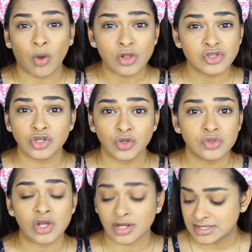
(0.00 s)
also
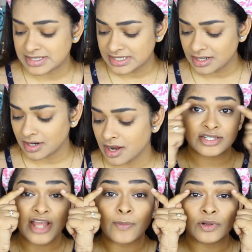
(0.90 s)
use your concealer,
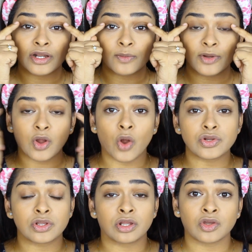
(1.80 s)
dab a little bit
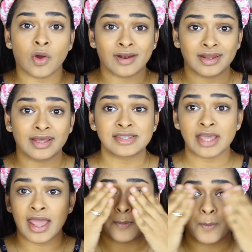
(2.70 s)
on your lids
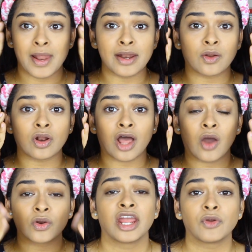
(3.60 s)
and blend it all
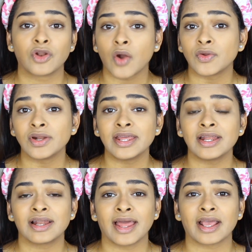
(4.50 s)
out. It would not
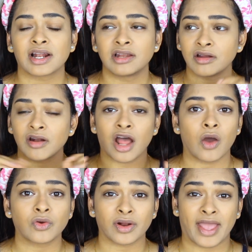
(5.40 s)
only like clear
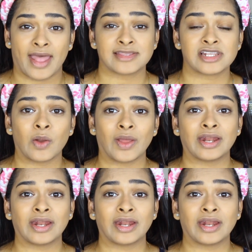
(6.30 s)
out or cancel out